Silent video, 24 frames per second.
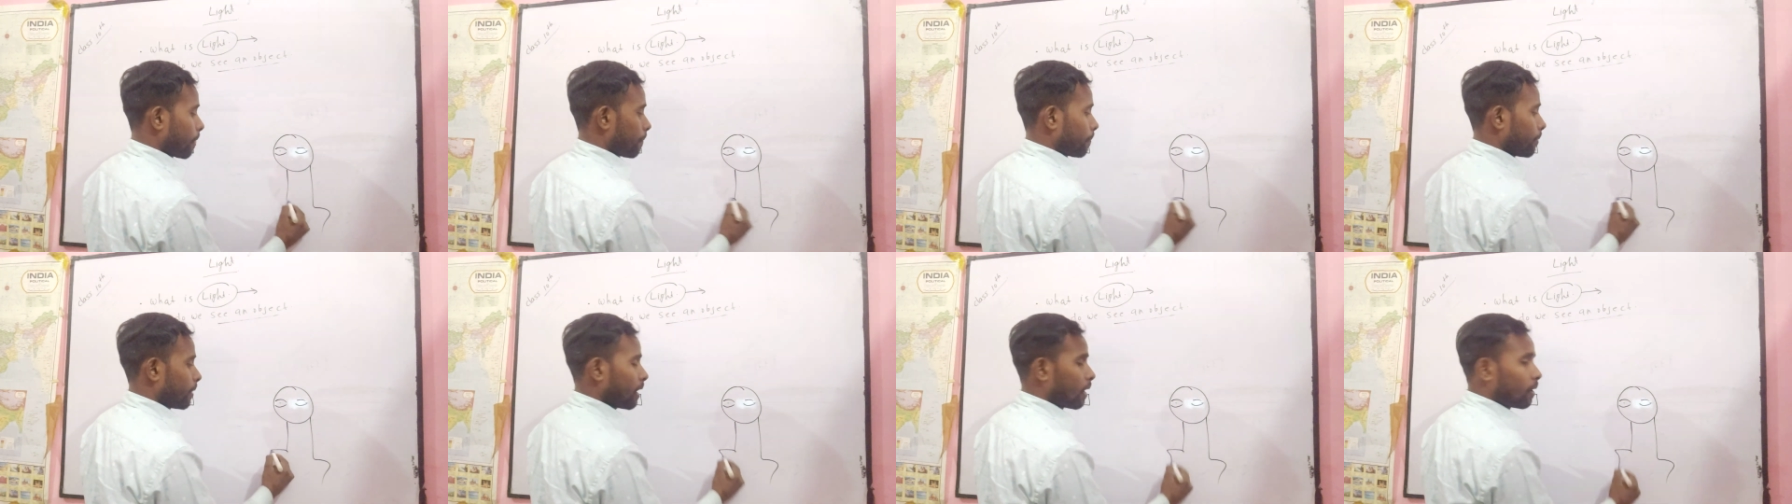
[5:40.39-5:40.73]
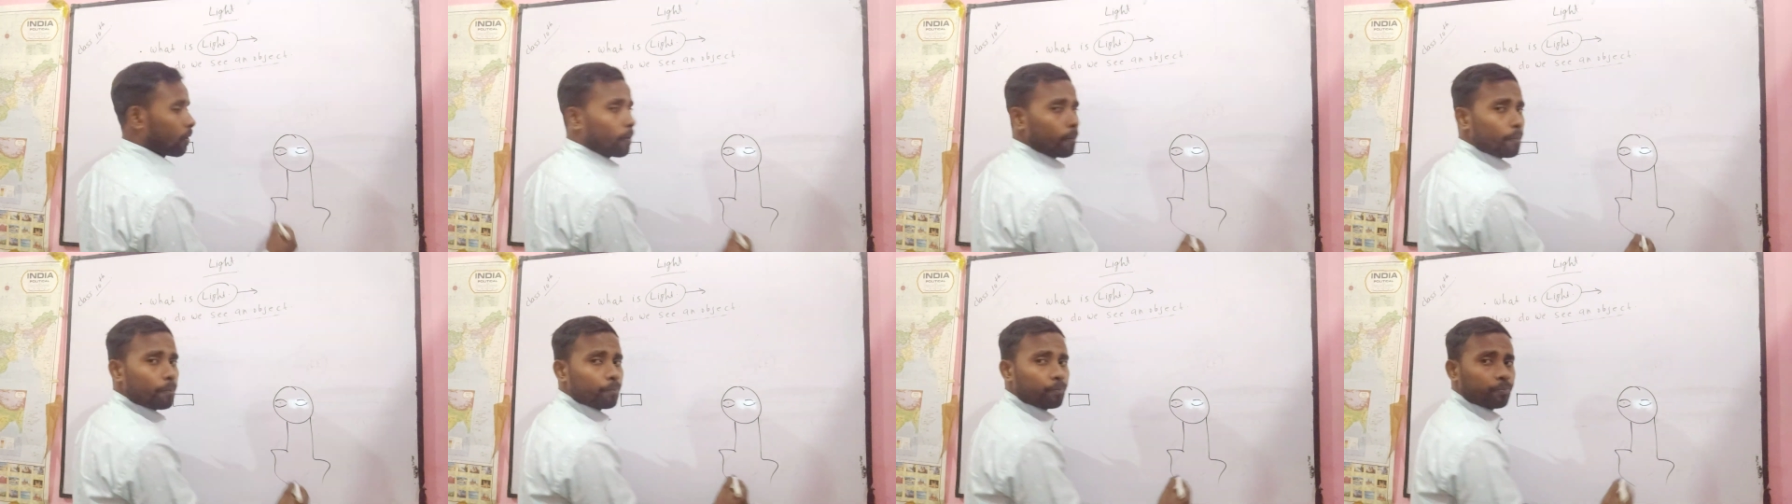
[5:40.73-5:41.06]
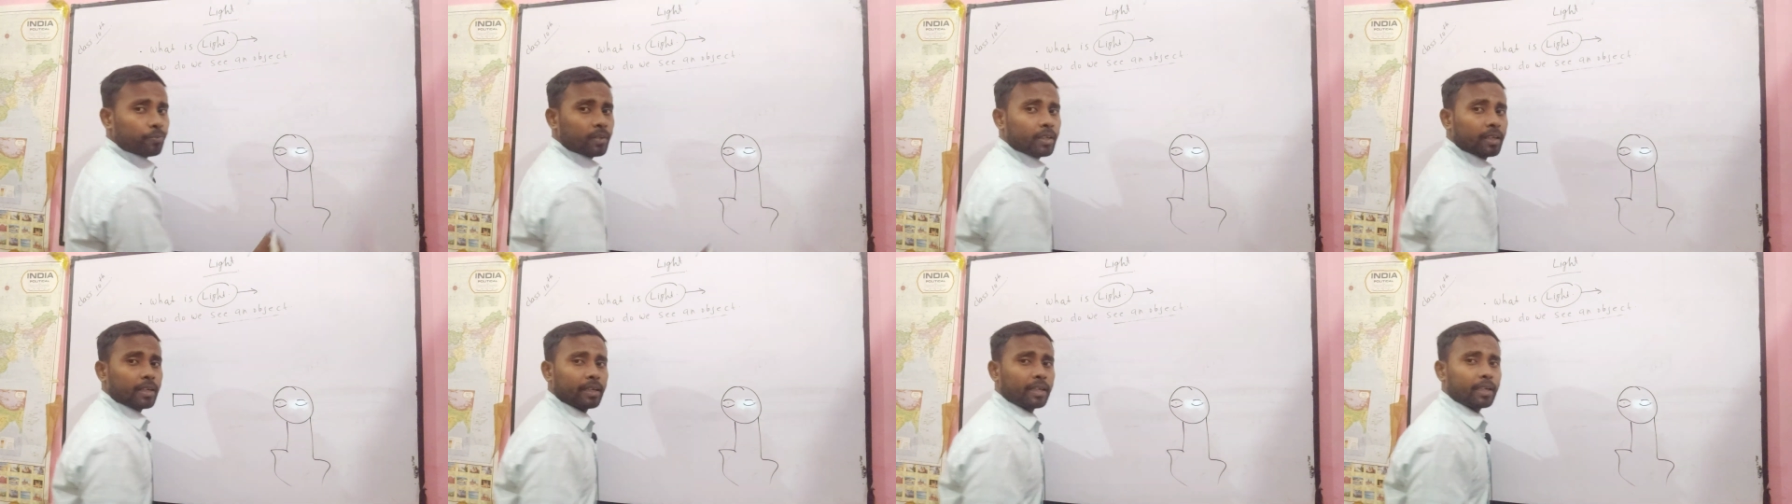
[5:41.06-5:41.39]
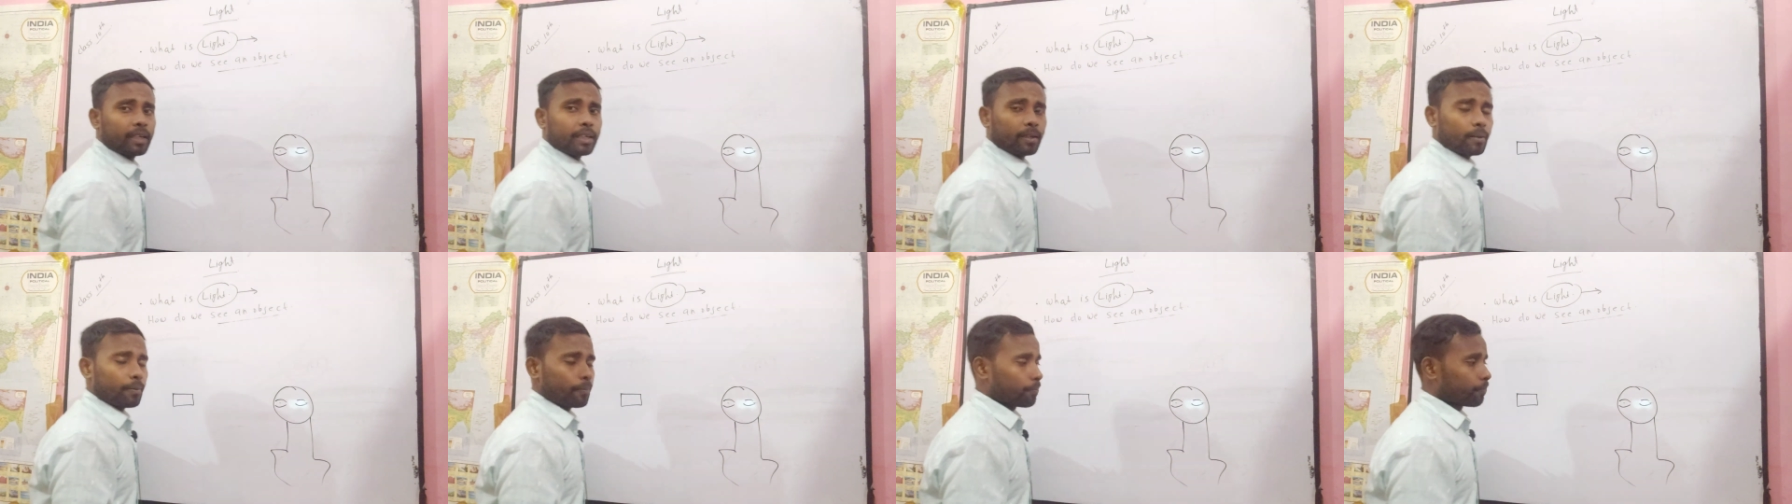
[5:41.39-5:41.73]
Now,
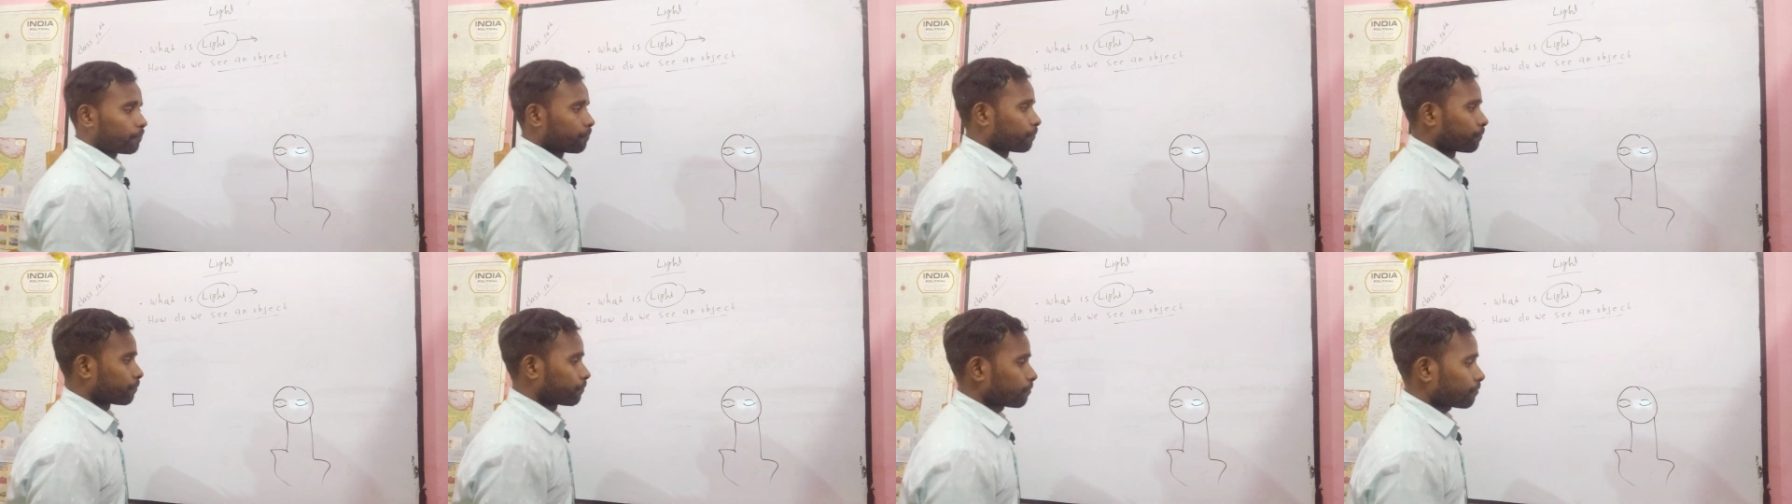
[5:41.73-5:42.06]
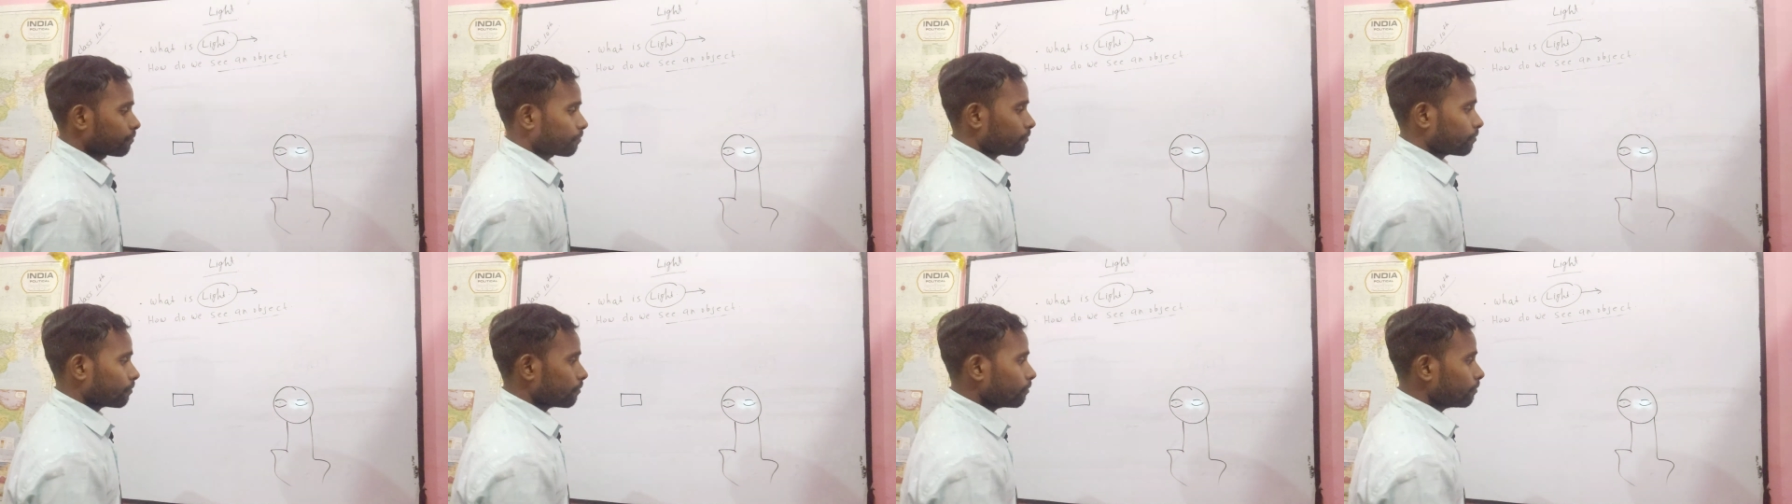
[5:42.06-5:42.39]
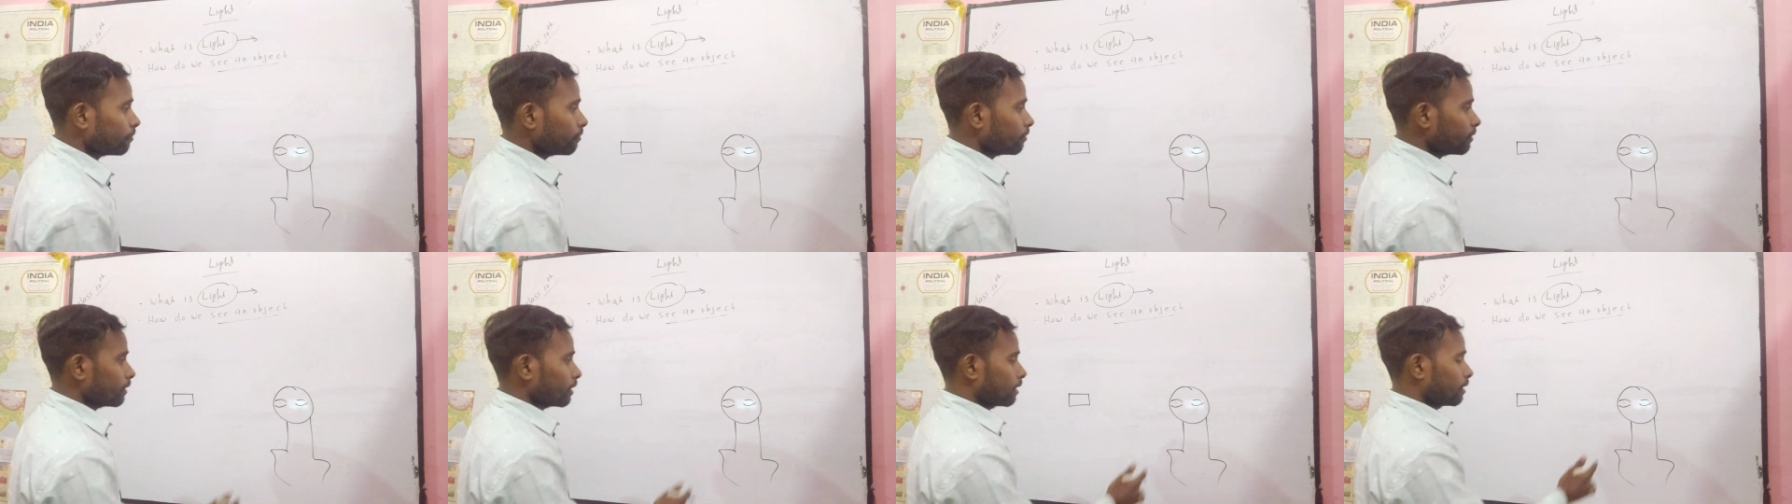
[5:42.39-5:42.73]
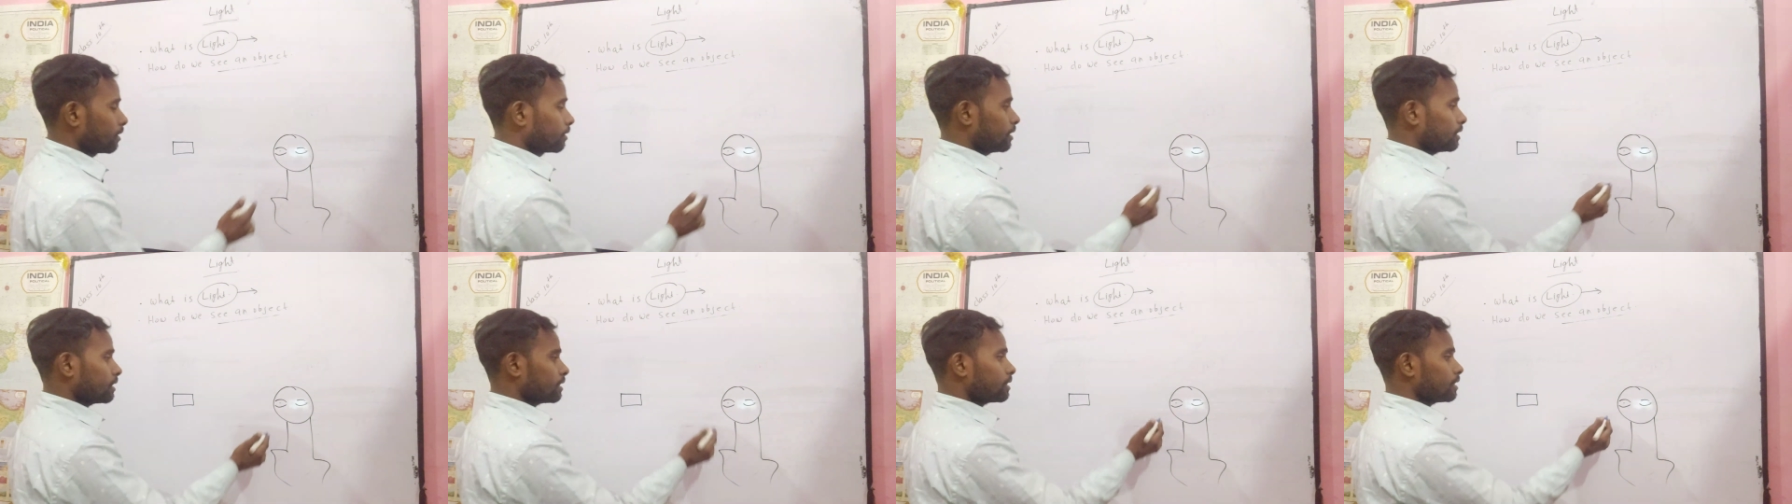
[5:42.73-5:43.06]

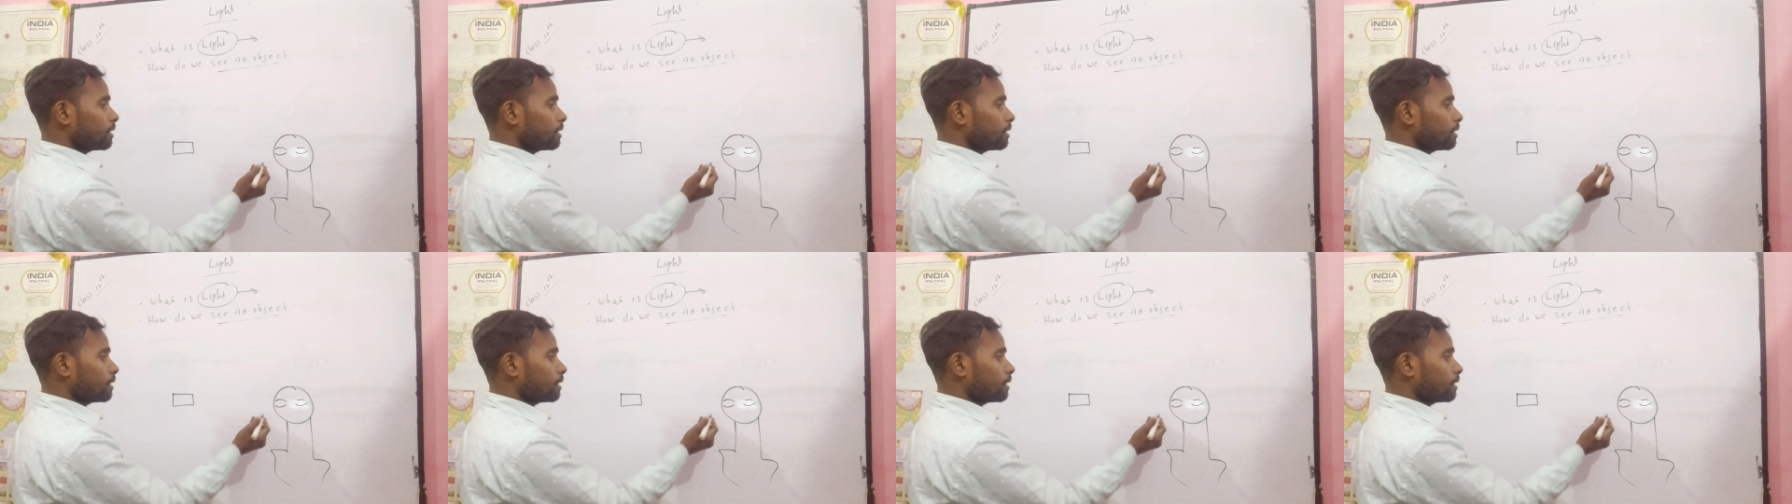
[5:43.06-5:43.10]
this